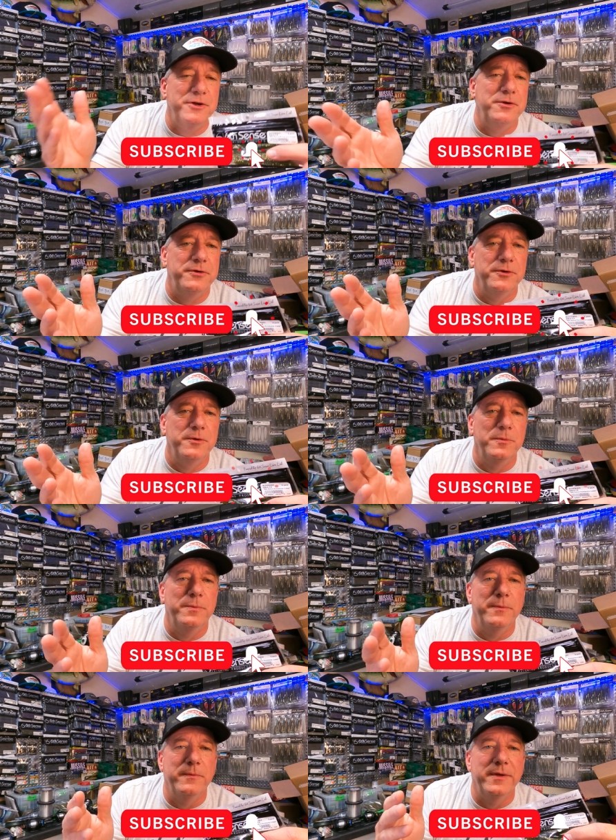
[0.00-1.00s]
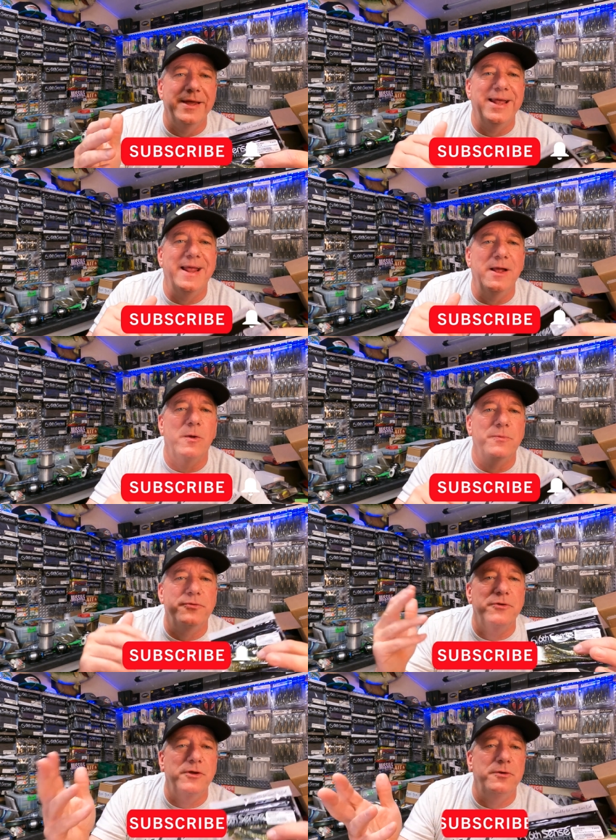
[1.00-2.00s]
YouTube, it
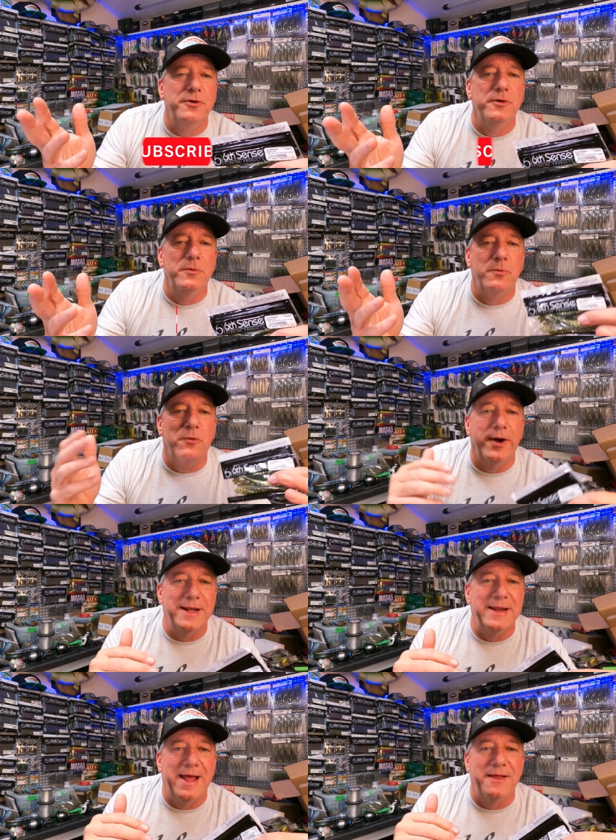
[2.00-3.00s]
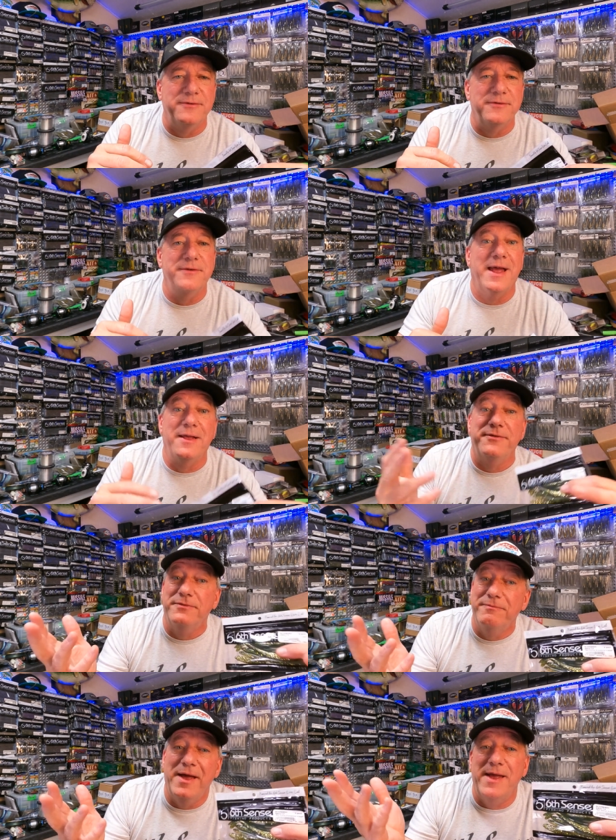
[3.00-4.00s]
helps YouTube recognize us
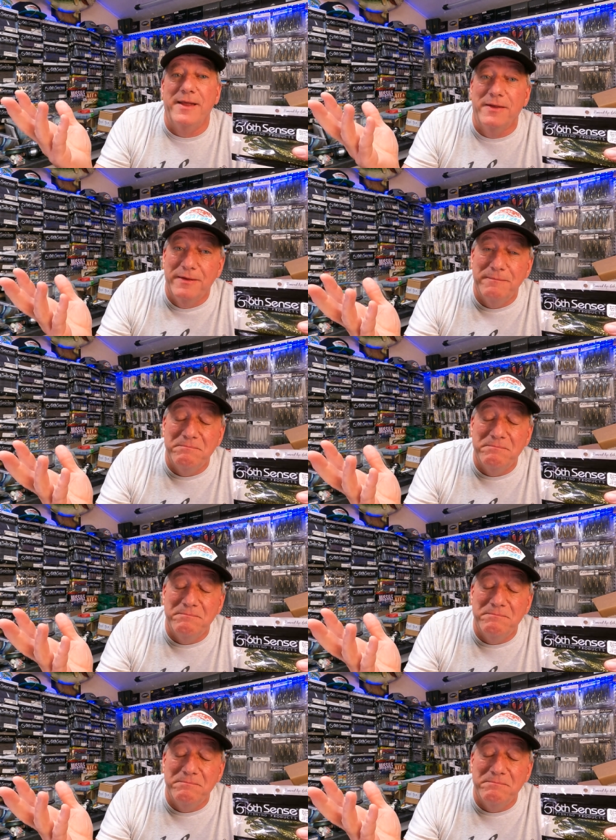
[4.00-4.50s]
as, hey,